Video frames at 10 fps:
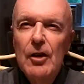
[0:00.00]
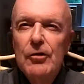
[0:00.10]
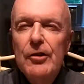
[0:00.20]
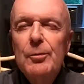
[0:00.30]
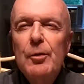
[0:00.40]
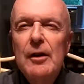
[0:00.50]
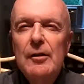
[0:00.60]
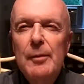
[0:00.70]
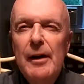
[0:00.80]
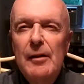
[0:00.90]
just brings
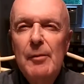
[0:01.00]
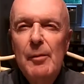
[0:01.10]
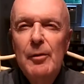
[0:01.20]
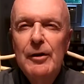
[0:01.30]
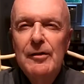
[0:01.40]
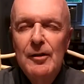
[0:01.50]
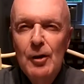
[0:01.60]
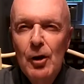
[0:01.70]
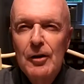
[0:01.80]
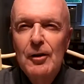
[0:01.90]
back memories, a
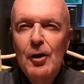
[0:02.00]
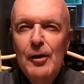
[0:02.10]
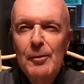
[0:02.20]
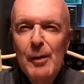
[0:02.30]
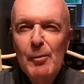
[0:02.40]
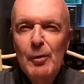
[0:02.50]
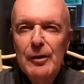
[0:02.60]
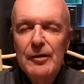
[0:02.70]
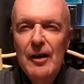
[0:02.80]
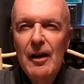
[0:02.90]
lot of
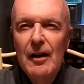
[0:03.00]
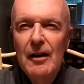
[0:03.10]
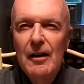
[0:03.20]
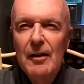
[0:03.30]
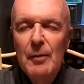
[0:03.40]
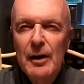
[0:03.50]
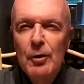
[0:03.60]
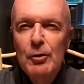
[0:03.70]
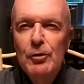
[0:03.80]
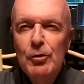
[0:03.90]
memories. I know
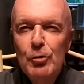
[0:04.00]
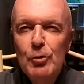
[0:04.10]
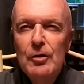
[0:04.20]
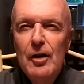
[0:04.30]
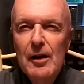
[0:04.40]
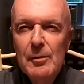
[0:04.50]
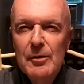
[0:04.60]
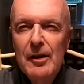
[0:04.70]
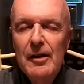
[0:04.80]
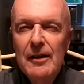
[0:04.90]
the two times
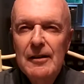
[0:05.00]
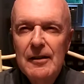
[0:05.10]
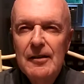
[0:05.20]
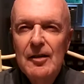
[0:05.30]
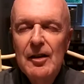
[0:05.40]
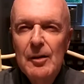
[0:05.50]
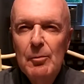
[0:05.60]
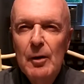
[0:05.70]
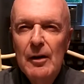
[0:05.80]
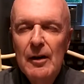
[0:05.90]
that I did see
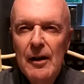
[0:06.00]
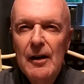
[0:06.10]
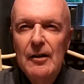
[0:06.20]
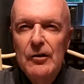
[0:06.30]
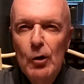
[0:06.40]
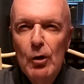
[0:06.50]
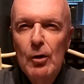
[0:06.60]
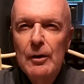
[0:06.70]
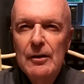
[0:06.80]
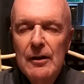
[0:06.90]
him solo
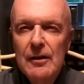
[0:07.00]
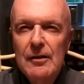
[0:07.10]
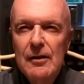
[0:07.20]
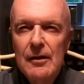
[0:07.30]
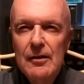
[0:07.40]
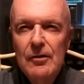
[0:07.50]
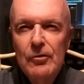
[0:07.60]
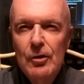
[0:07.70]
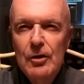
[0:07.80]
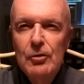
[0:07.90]
in
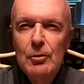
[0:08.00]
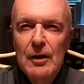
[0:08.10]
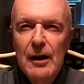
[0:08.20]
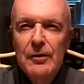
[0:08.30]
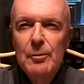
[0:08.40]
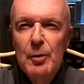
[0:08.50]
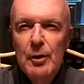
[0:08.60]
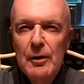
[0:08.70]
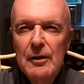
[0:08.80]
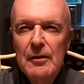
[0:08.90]
during the 2000
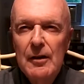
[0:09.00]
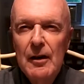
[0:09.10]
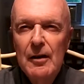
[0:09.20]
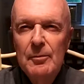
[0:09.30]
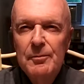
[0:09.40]
period, a